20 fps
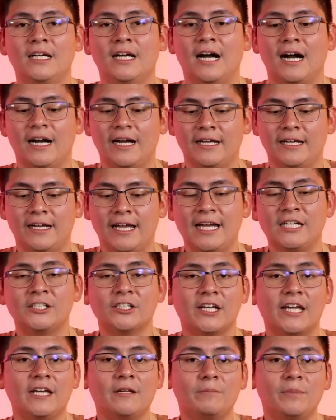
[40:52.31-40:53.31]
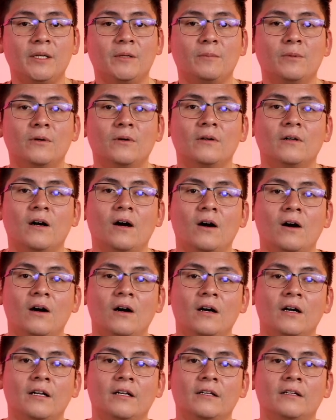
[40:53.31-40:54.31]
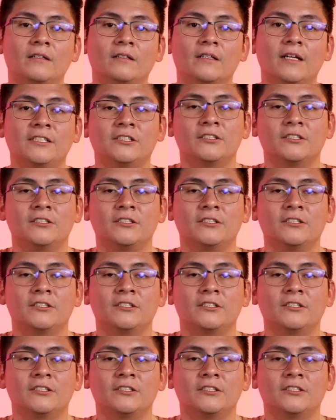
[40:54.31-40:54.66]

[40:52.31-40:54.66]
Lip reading: I educate people on,